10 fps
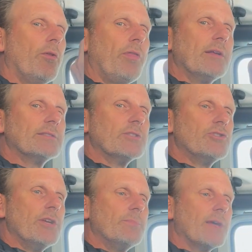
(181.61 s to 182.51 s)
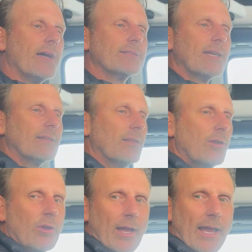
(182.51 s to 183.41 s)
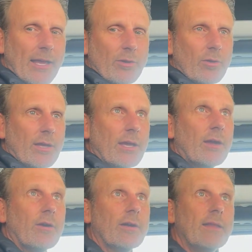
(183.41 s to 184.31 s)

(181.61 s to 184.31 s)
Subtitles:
things that Jeep does, like the little handle here,